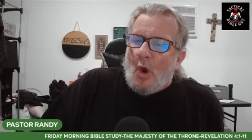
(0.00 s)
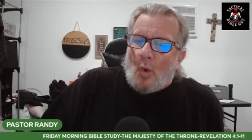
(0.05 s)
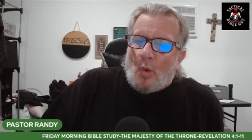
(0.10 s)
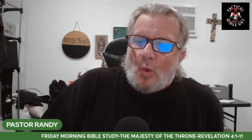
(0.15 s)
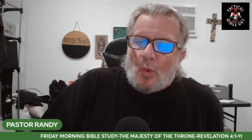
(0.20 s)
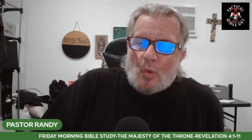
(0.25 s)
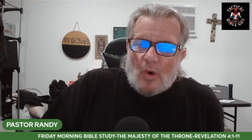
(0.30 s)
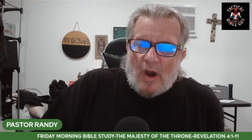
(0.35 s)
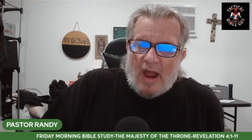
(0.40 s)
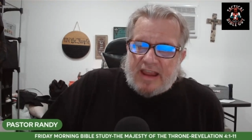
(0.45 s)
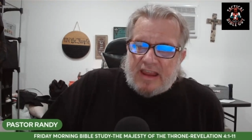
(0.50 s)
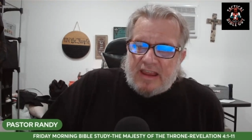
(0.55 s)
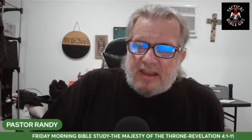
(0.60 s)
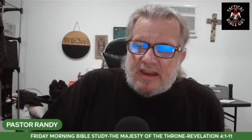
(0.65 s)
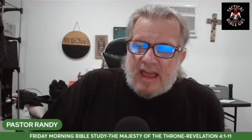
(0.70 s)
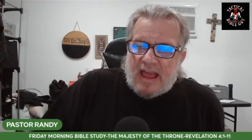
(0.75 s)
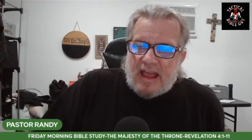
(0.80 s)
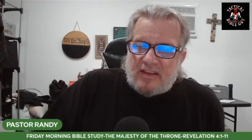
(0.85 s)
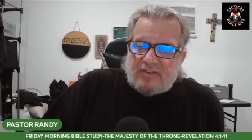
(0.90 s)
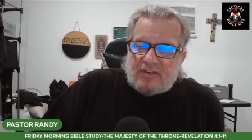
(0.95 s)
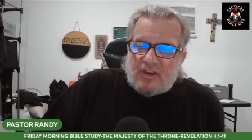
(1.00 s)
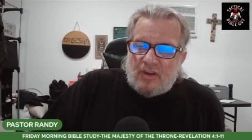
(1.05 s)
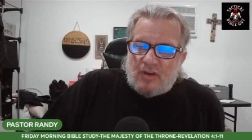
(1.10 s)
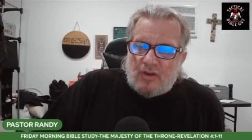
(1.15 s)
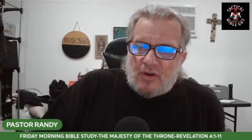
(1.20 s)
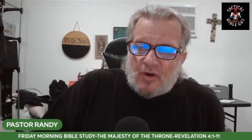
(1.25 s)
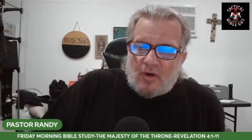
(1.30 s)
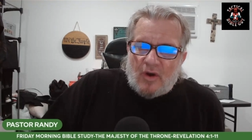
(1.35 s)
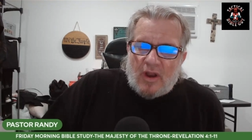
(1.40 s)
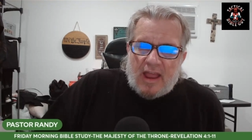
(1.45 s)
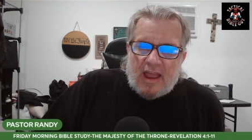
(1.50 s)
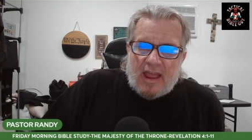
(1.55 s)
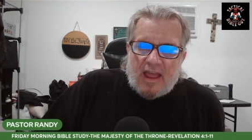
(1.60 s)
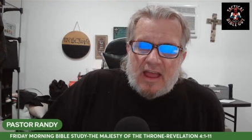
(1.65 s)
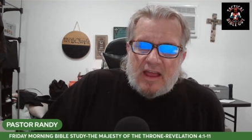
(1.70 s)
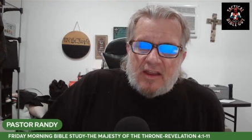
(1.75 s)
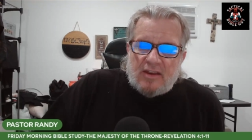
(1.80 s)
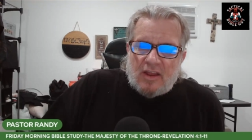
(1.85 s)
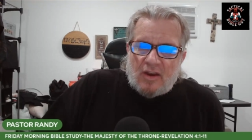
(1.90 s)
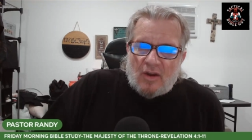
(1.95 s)
recognizing your
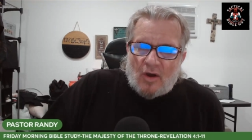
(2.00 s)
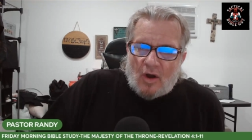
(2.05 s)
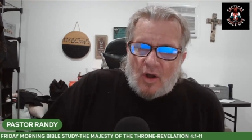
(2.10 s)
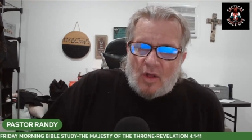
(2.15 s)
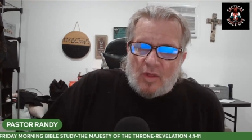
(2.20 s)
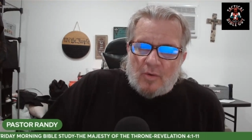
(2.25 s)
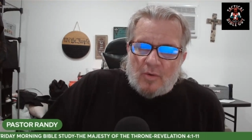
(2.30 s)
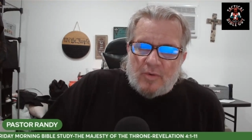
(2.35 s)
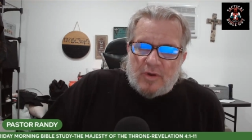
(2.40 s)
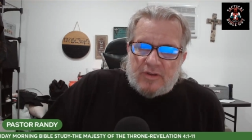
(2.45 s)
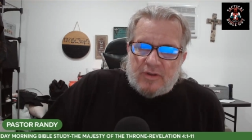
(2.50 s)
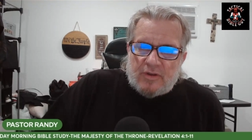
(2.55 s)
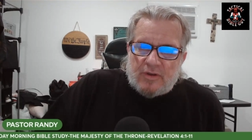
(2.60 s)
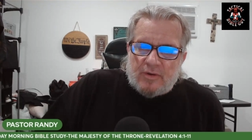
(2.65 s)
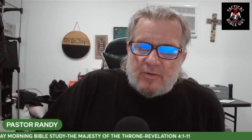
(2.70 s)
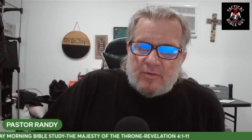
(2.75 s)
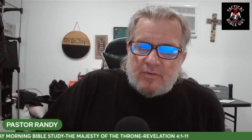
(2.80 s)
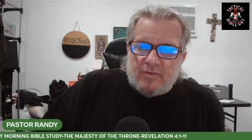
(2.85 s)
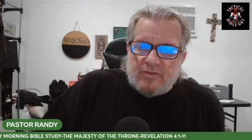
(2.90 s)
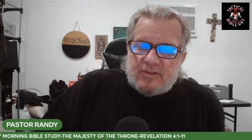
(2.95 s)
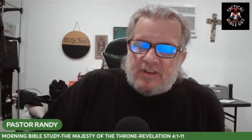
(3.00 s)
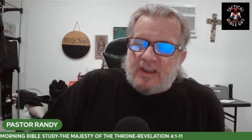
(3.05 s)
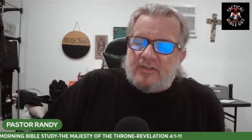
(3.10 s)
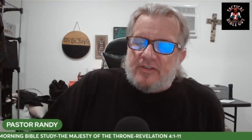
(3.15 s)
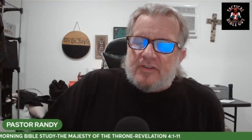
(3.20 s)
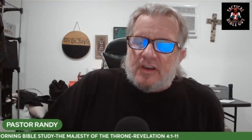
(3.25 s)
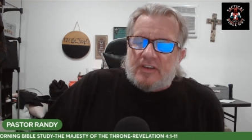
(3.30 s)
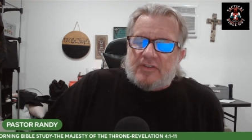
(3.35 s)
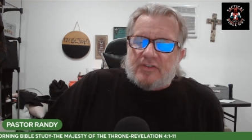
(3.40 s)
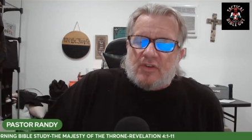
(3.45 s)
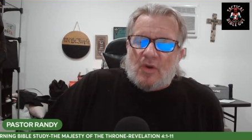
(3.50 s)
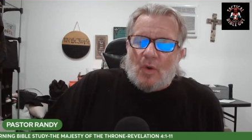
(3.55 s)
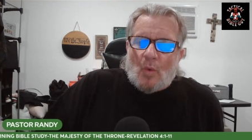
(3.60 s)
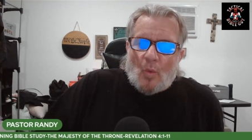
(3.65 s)
hand in all that we do. Teach us to